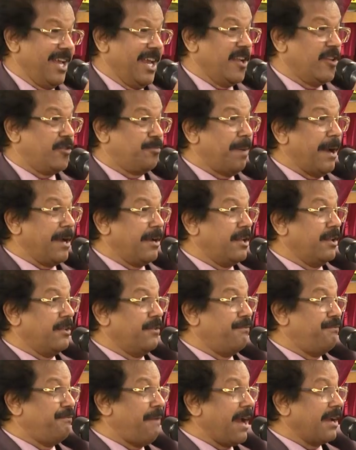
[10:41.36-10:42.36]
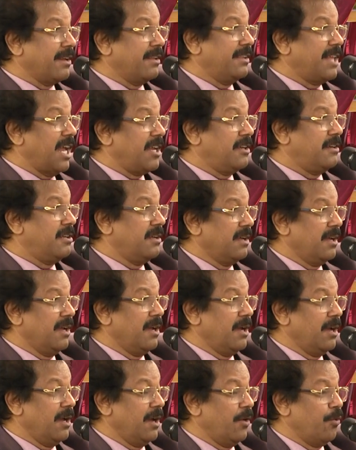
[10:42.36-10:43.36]
spite of the fact that
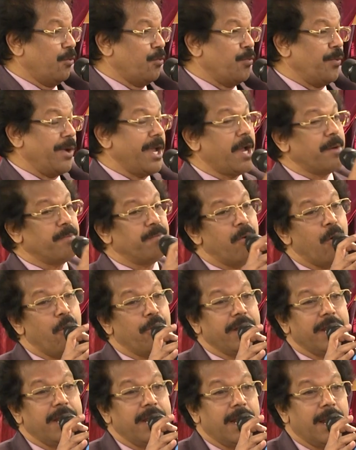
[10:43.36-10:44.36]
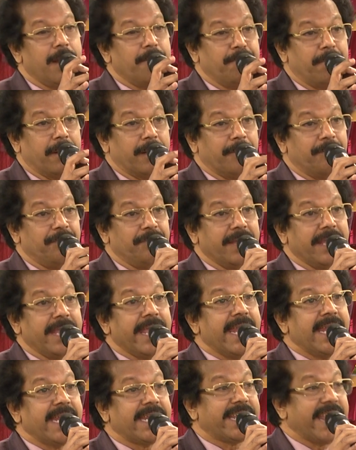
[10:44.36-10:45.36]
we are more in number,
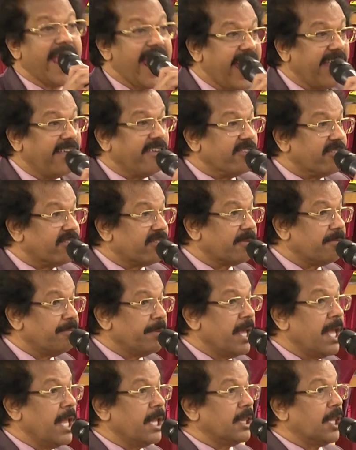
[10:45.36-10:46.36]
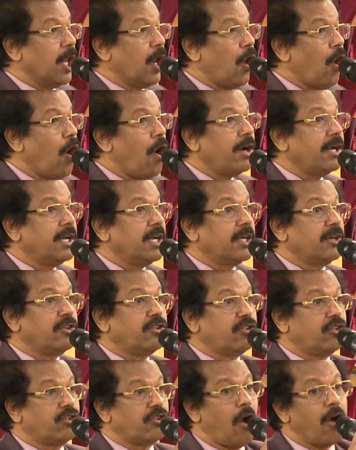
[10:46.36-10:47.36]
in case the Lord
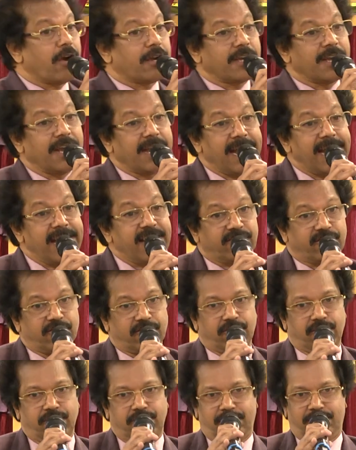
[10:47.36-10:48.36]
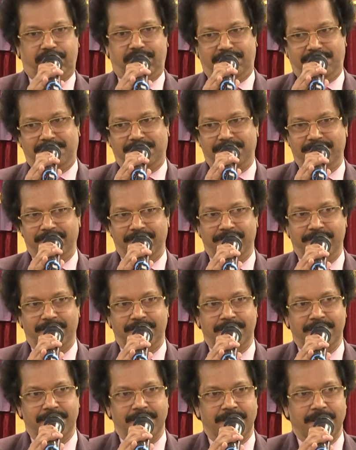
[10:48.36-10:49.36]
shortlists
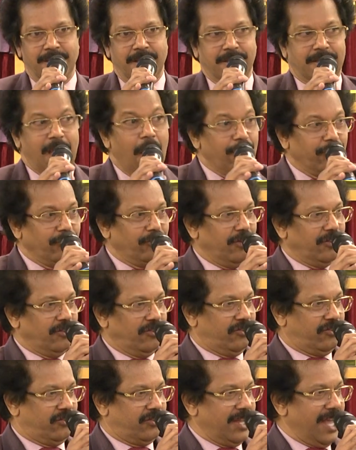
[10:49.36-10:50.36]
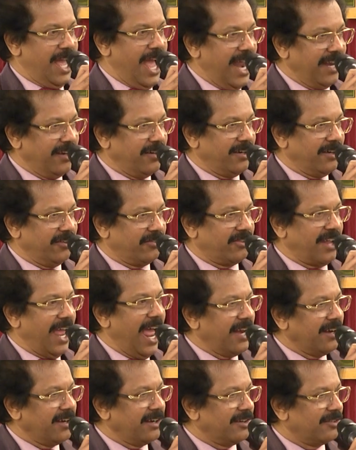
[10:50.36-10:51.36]
thousands, hundreds,
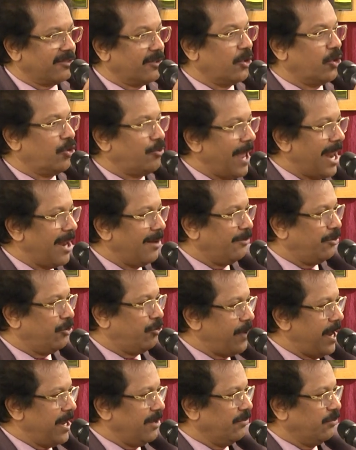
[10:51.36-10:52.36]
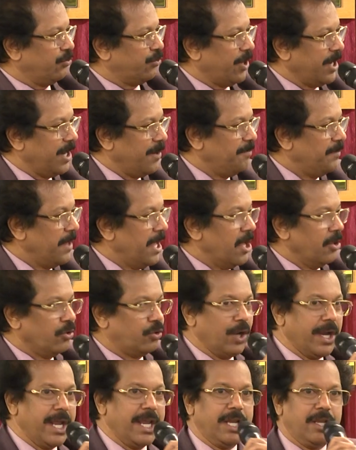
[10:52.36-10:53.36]
hundreds, twelve, twelve, three,
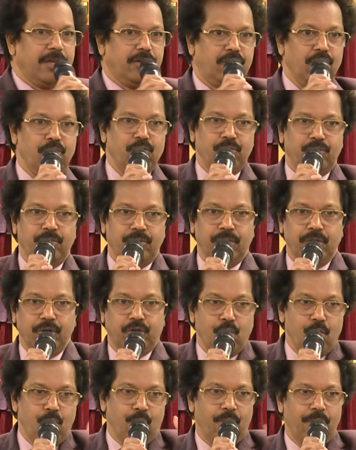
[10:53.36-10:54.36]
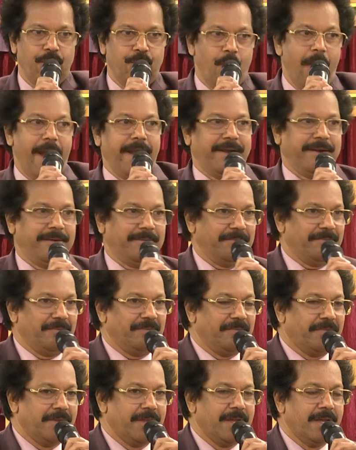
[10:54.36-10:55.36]
three, two, two, one,
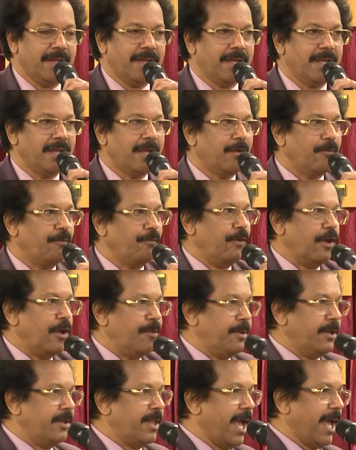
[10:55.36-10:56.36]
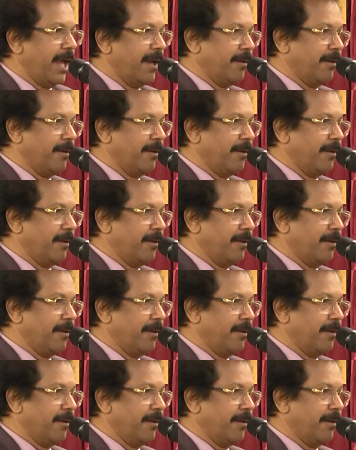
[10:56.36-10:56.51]
will you be there?